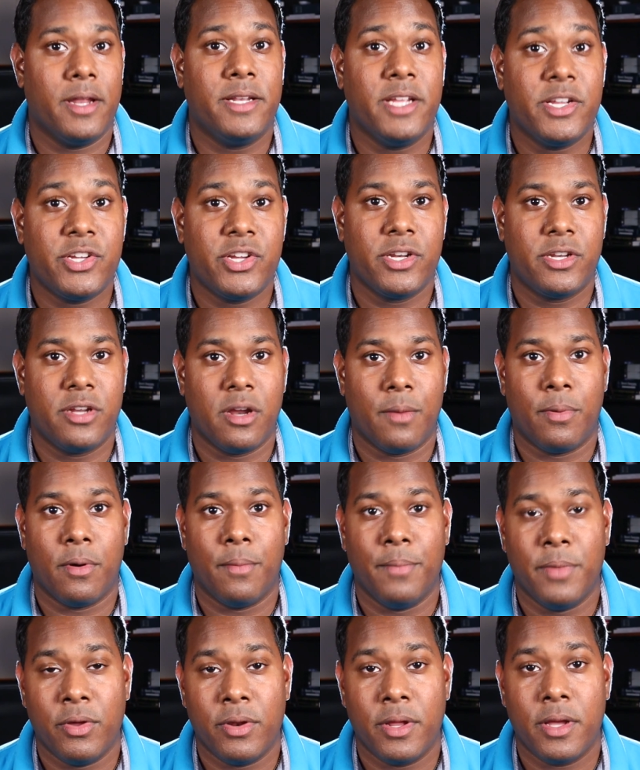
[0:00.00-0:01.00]
addition to
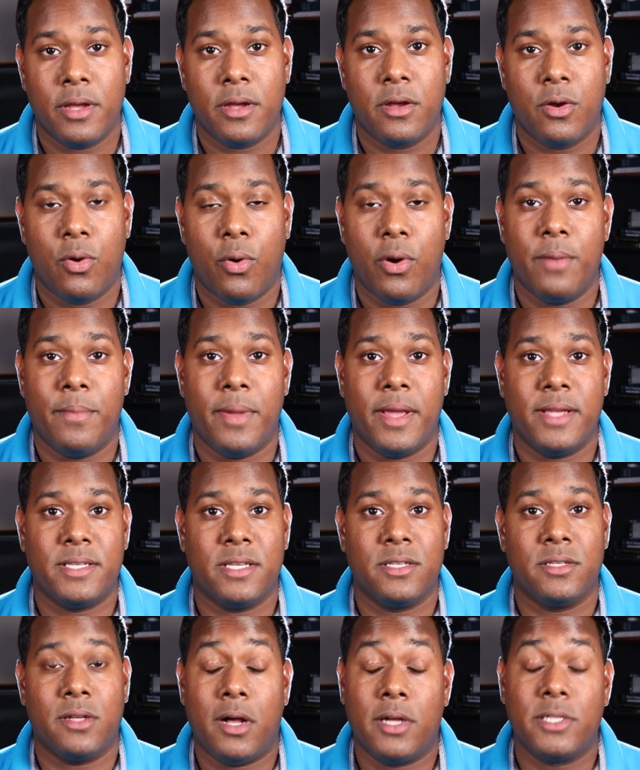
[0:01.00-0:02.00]
Bermuda, Coinbase
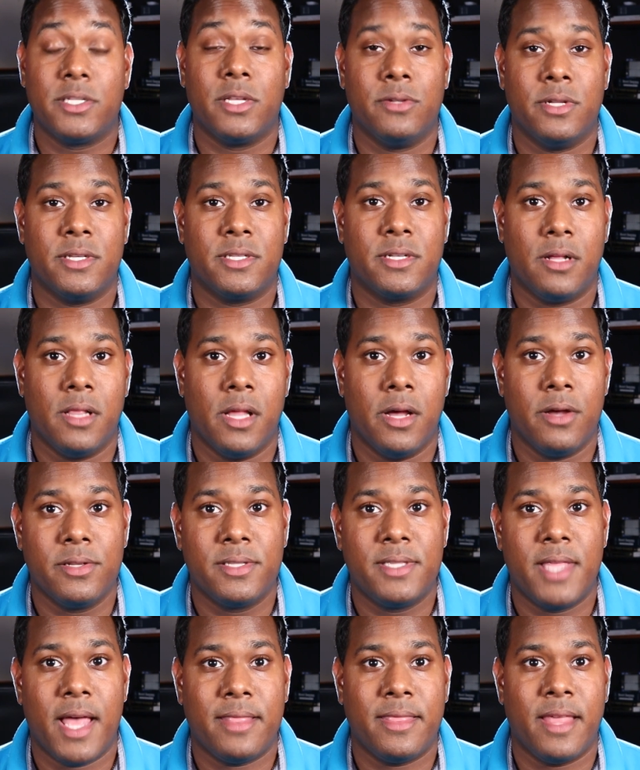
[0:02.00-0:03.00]
has also
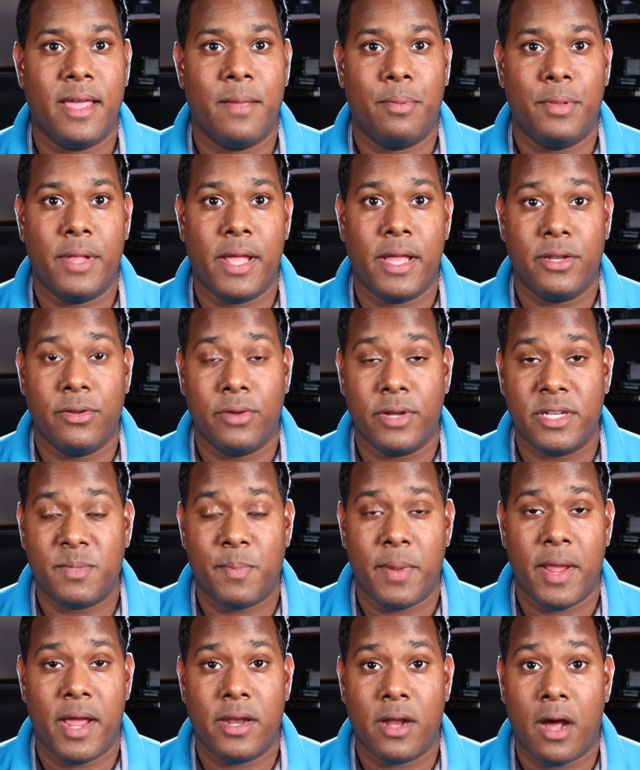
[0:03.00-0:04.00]
disclosed that they plan to
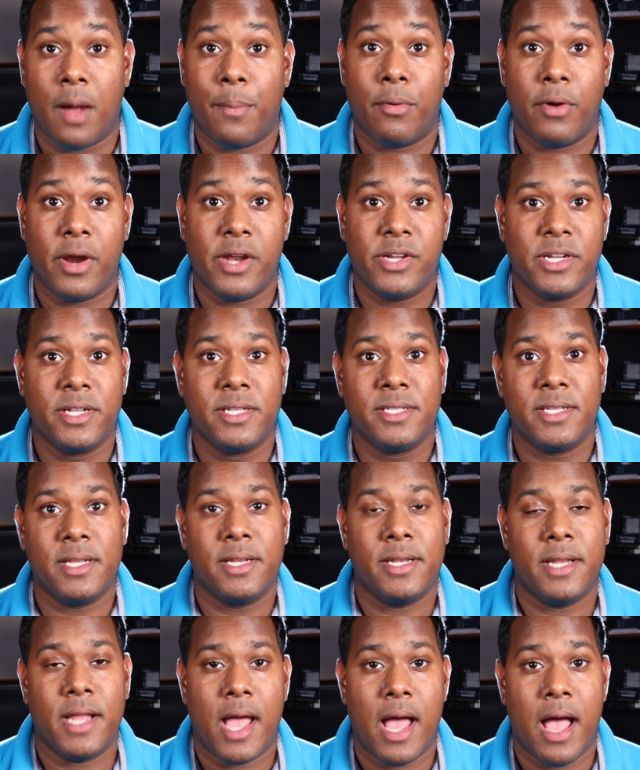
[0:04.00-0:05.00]
expand operations
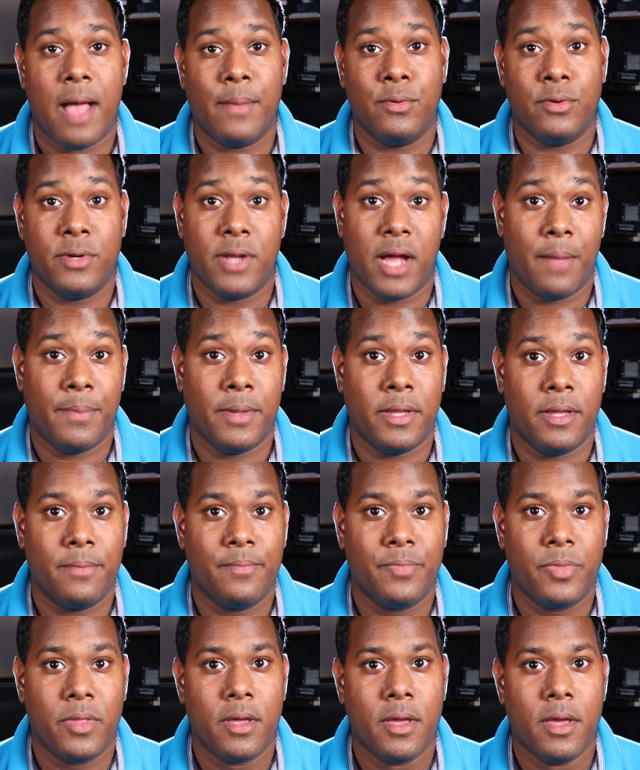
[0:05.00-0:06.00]
in Abu Dhabi.
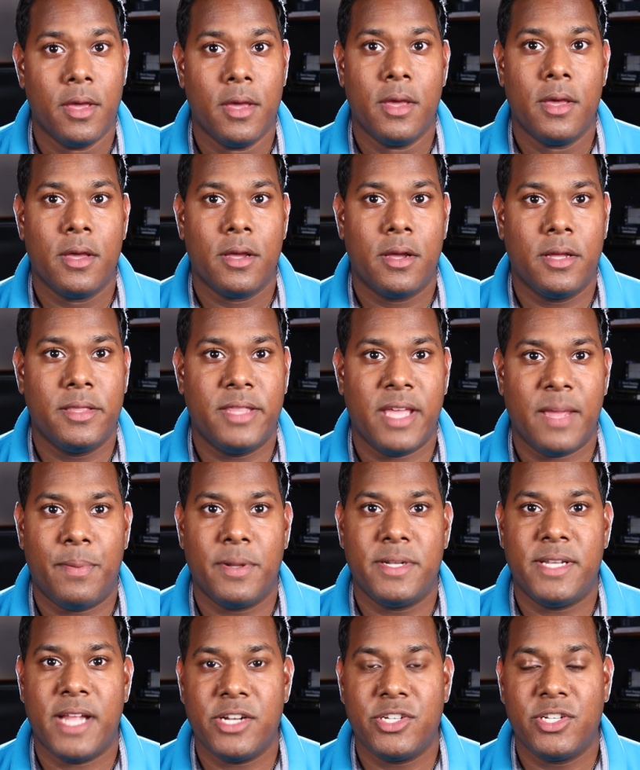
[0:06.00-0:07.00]
Could they
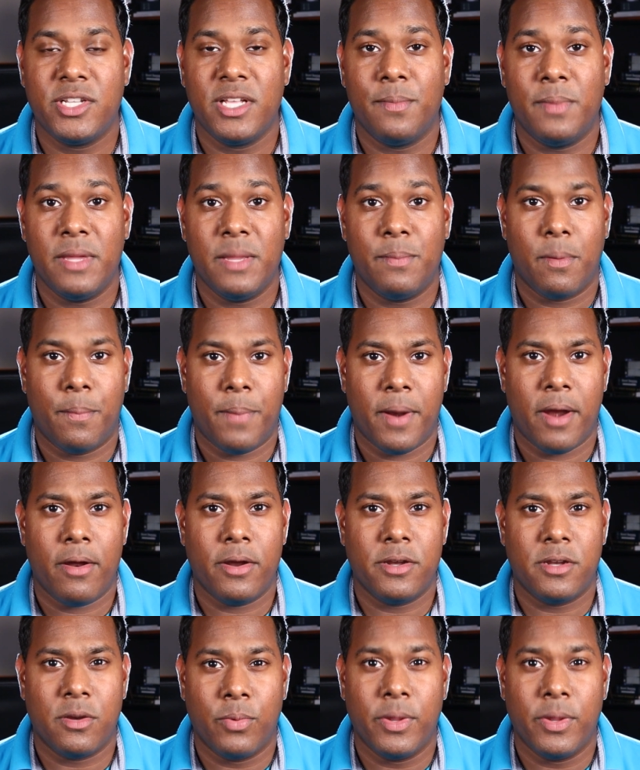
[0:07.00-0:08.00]
potentially be preparing to